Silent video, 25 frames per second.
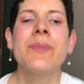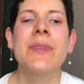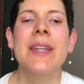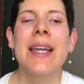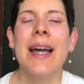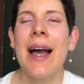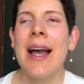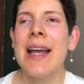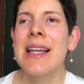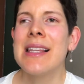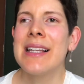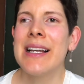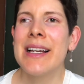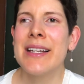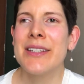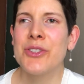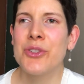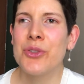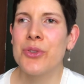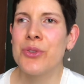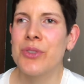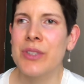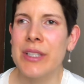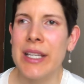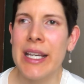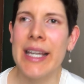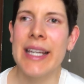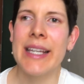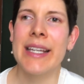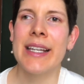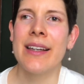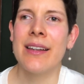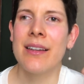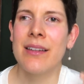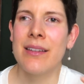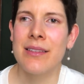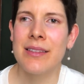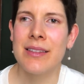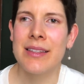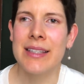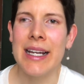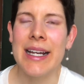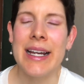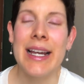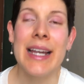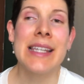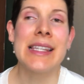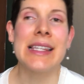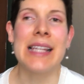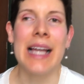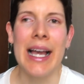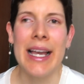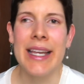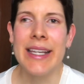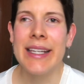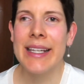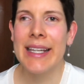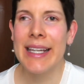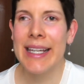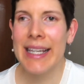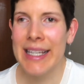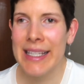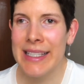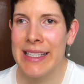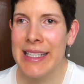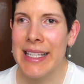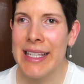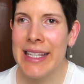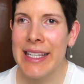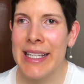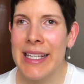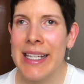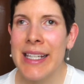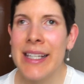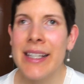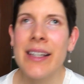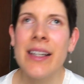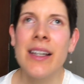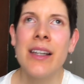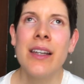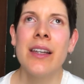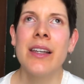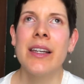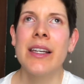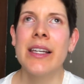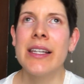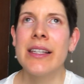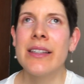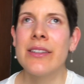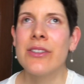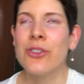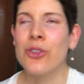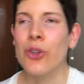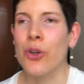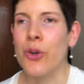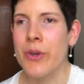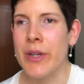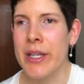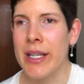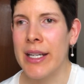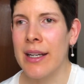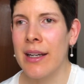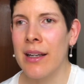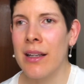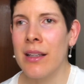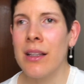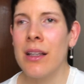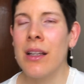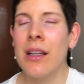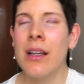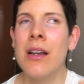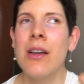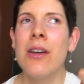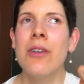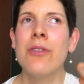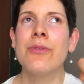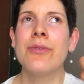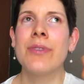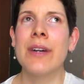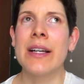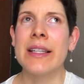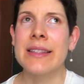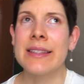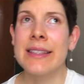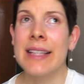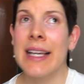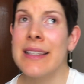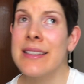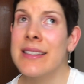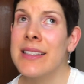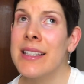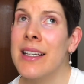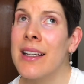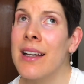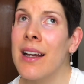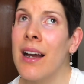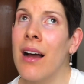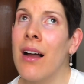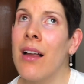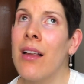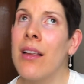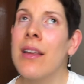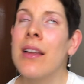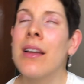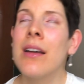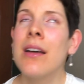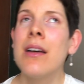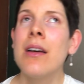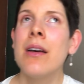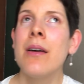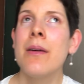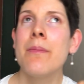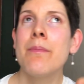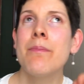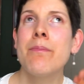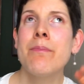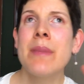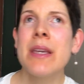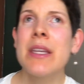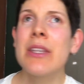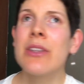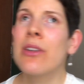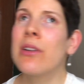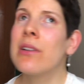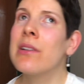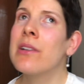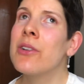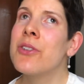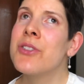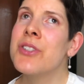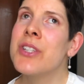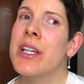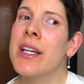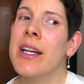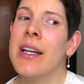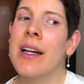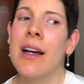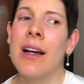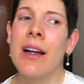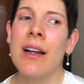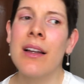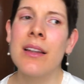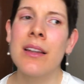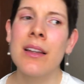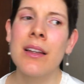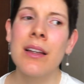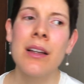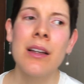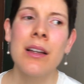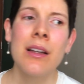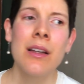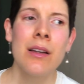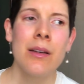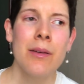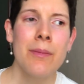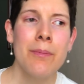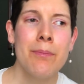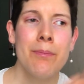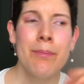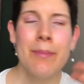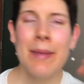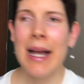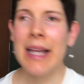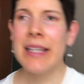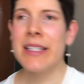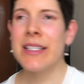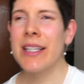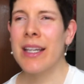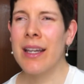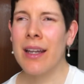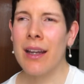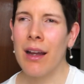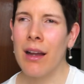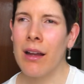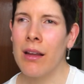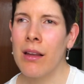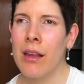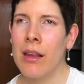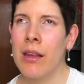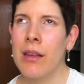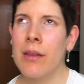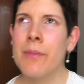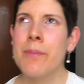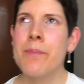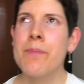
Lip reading: I like to say that I like anything historical, fantastical, mythological, magical,